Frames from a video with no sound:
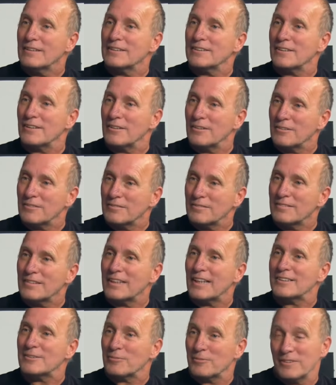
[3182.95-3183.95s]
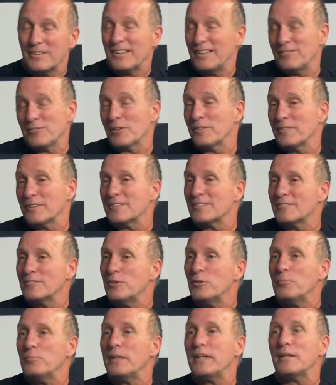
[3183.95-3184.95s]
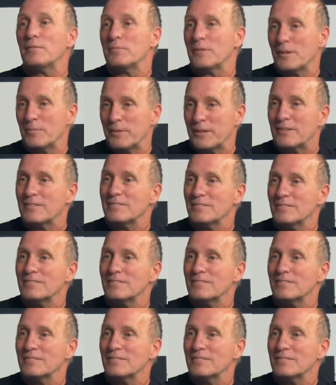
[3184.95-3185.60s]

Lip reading: So that's where he drove his new BMW.